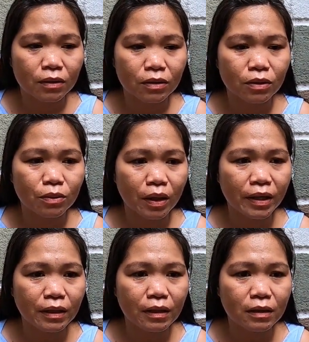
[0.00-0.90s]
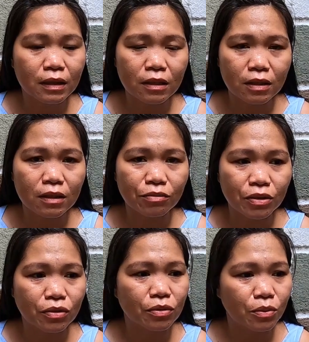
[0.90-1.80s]
So why this? That's the
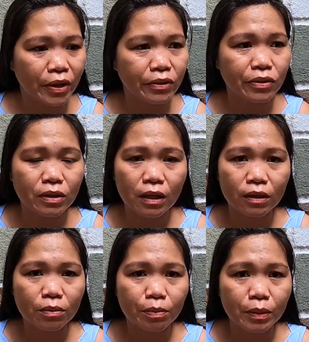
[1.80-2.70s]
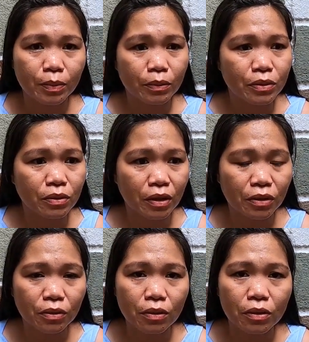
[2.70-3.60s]
reason why there's a lot of people who are
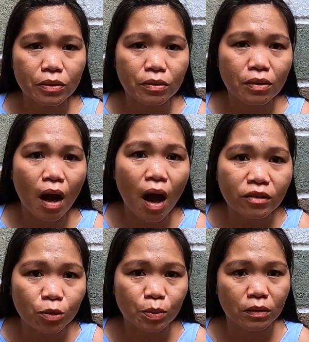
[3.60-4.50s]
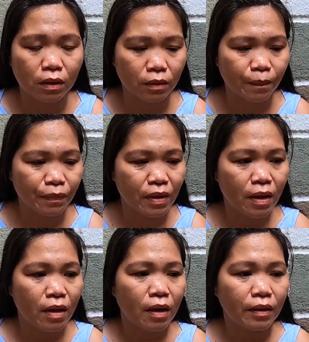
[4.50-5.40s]
scared to go to the hospital.
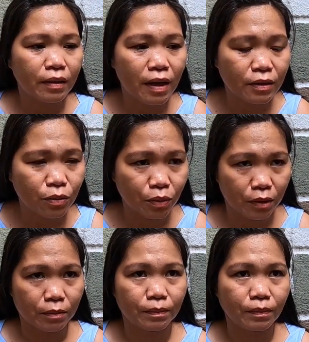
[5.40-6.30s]
And guess what?